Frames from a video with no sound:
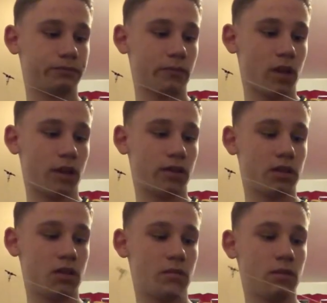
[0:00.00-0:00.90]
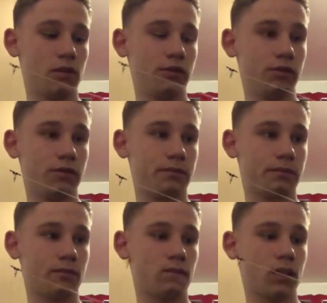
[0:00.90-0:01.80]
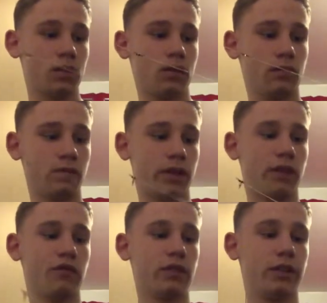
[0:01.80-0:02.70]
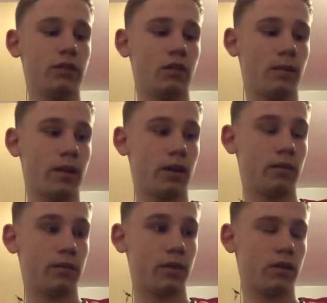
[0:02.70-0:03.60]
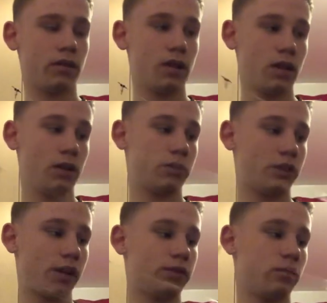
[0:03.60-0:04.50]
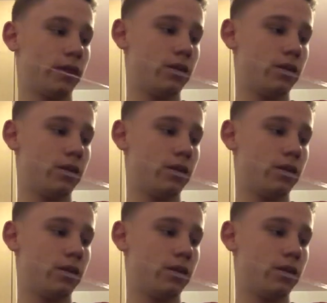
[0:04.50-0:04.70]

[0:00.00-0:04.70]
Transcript: that in numbers, but they never really do up there. But Chesil,